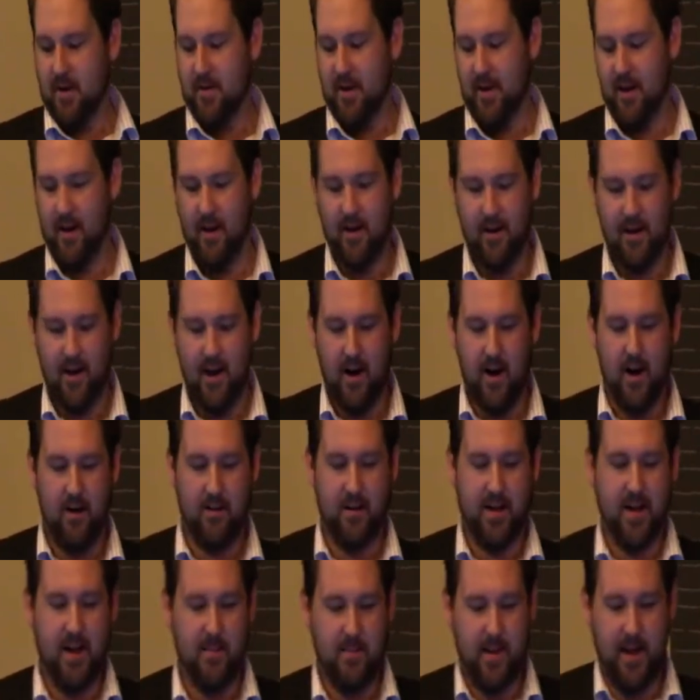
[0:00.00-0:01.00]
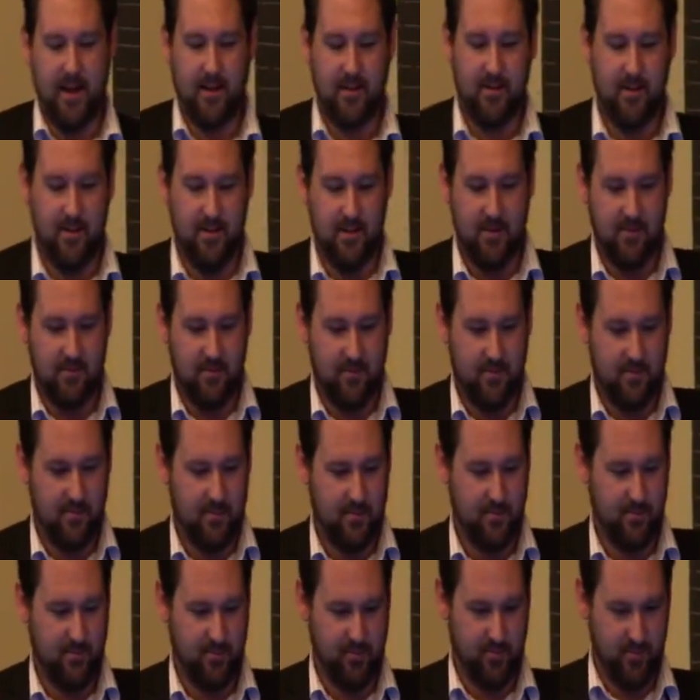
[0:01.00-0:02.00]
I mean, I'll come back to
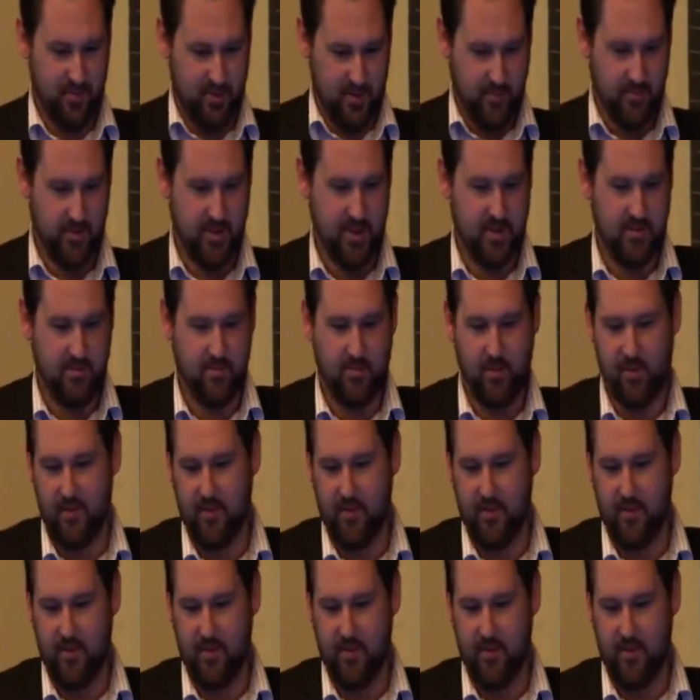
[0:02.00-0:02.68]
Brisbane